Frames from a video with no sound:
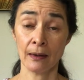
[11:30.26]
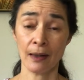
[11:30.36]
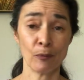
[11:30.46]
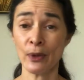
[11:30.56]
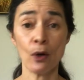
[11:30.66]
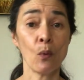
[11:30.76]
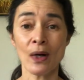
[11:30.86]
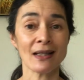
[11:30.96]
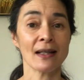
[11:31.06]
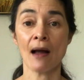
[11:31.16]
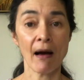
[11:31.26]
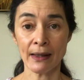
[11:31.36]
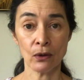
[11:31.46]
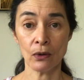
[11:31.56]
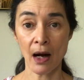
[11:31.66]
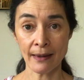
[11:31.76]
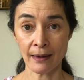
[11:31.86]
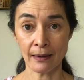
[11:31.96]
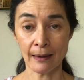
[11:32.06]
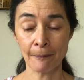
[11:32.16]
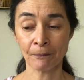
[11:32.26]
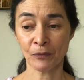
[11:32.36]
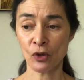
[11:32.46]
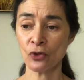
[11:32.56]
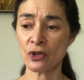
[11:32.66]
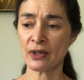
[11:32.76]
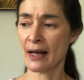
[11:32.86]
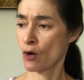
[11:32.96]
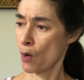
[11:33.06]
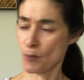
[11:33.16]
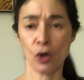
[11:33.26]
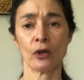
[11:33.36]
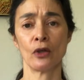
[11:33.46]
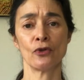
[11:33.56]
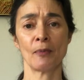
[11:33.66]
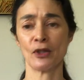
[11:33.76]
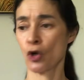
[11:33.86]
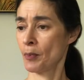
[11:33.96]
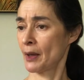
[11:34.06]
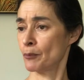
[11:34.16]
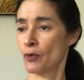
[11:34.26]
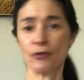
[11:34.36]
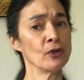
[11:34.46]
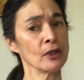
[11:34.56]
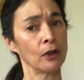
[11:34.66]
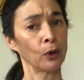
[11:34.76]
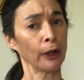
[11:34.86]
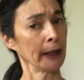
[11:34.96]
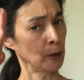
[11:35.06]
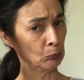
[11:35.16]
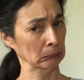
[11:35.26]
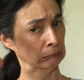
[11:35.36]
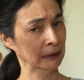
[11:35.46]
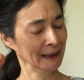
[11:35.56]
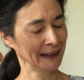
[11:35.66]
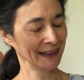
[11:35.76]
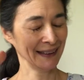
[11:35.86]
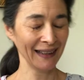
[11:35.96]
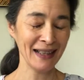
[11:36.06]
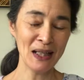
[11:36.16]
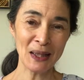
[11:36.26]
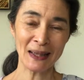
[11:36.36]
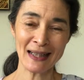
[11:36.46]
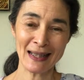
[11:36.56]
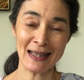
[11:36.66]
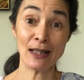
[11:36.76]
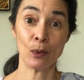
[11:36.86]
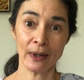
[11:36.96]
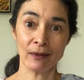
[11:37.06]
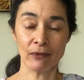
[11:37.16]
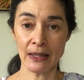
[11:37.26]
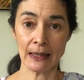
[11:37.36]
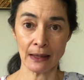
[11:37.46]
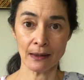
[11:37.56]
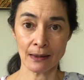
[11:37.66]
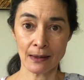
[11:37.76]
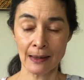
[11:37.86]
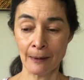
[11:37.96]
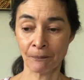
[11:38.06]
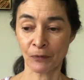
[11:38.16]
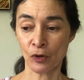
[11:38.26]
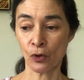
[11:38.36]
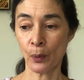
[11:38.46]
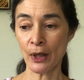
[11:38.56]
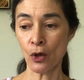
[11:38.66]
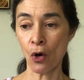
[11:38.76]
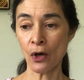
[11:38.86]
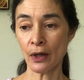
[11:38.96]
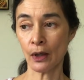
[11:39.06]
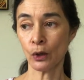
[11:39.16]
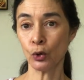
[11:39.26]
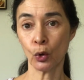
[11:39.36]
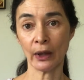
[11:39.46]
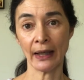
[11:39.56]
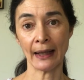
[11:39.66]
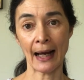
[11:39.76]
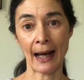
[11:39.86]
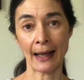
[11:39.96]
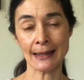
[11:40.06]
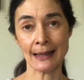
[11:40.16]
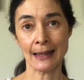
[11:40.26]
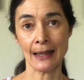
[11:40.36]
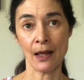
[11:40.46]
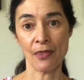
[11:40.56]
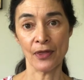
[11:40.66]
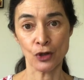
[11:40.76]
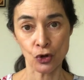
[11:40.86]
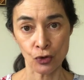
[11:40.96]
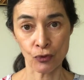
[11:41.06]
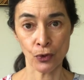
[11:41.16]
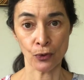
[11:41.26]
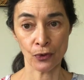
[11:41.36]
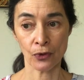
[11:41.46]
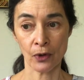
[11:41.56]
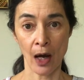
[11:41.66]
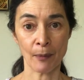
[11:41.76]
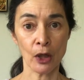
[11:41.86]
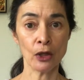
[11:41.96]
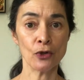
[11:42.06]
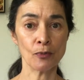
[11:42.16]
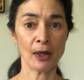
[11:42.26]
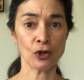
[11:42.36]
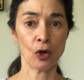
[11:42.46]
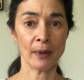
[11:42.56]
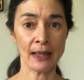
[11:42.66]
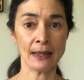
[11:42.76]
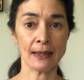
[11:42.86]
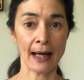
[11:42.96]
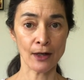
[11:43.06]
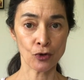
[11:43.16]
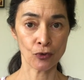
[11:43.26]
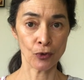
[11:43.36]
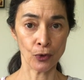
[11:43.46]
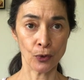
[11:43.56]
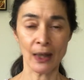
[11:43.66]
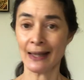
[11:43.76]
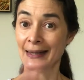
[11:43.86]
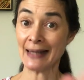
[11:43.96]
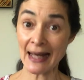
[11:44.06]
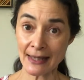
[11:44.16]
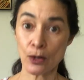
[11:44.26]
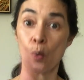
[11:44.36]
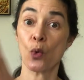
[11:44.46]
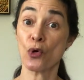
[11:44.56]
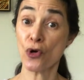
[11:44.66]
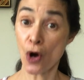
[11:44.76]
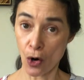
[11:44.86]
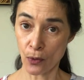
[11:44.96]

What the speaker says: We don't want denial either. It's not to say, no, I'm not going to lose my job and I'm refusing to look at it. That's equally ridiculous. So we're not looking at the truth. I'm going to lose my job. Is that true? Yes or no?